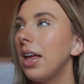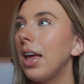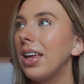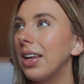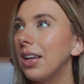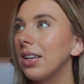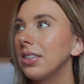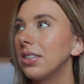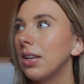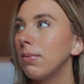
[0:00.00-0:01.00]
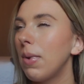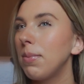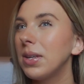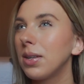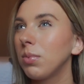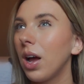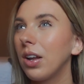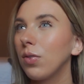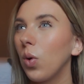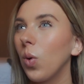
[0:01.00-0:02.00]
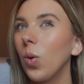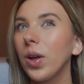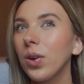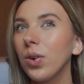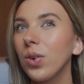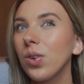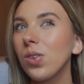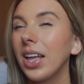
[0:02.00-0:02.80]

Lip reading: and maybe some kind of oil.